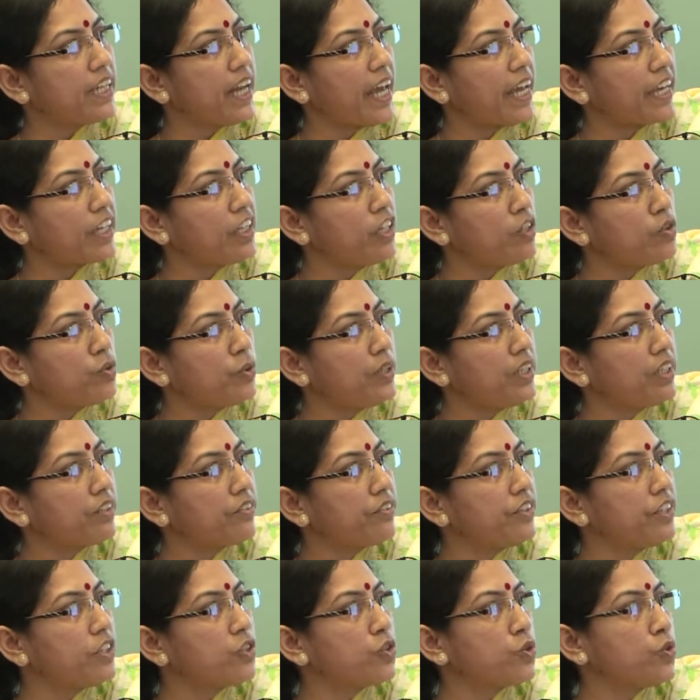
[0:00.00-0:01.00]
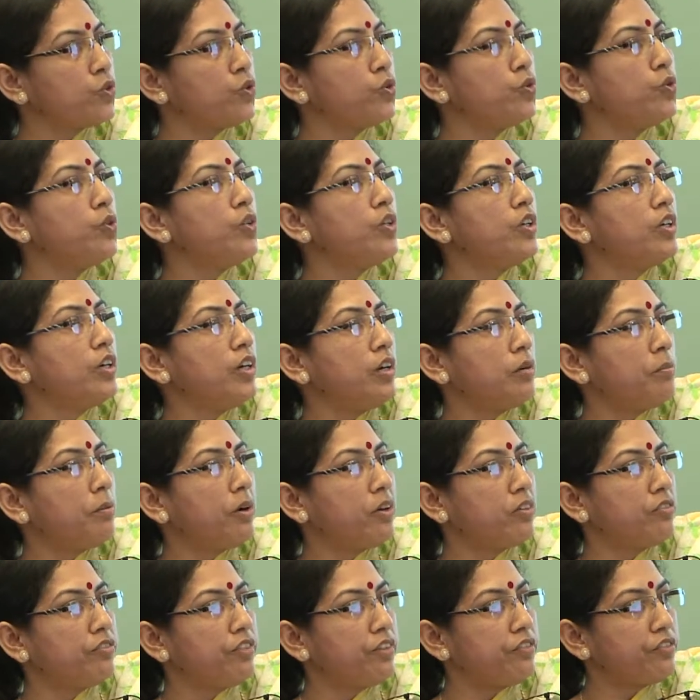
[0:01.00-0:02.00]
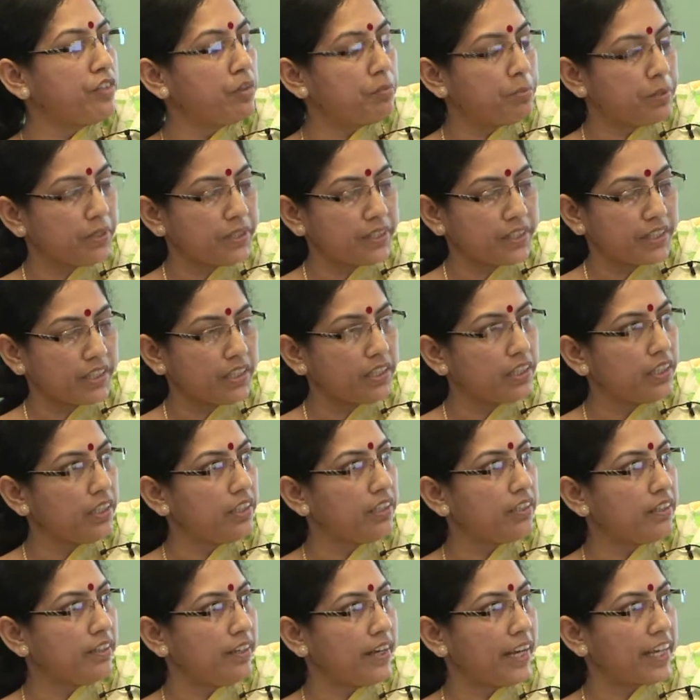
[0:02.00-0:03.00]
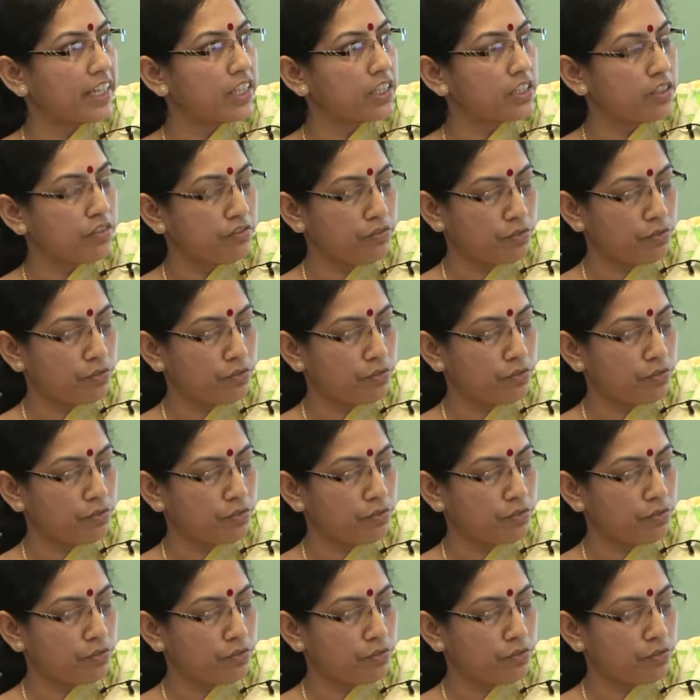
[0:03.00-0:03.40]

likely to increase to about 50% in the next